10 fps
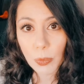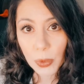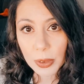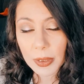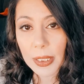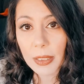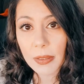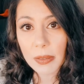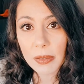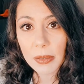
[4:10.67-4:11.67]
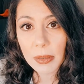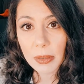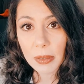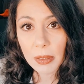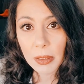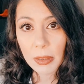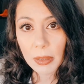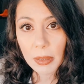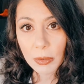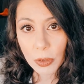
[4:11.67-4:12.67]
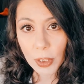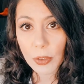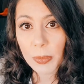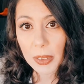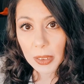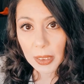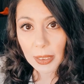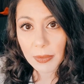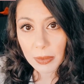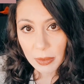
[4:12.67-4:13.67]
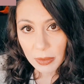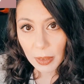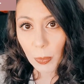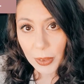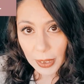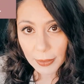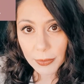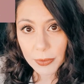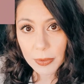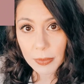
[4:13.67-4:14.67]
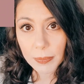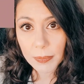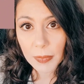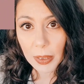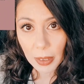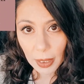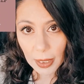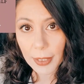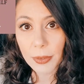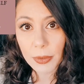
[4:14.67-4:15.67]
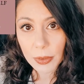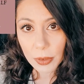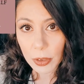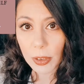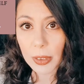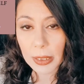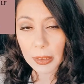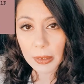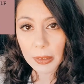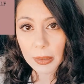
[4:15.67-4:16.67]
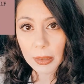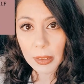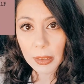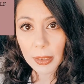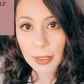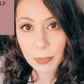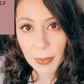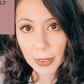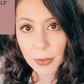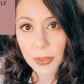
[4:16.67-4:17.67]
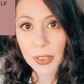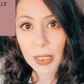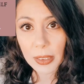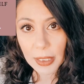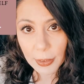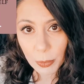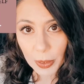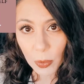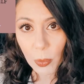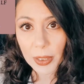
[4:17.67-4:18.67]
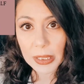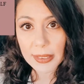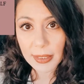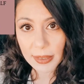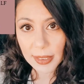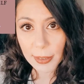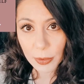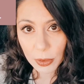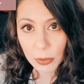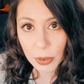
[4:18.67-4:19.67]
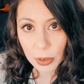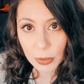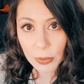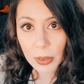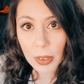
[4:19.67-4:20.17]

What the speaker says: release judgment against someone else and honor their journey is by understanding that no matter what it is they say or do to you,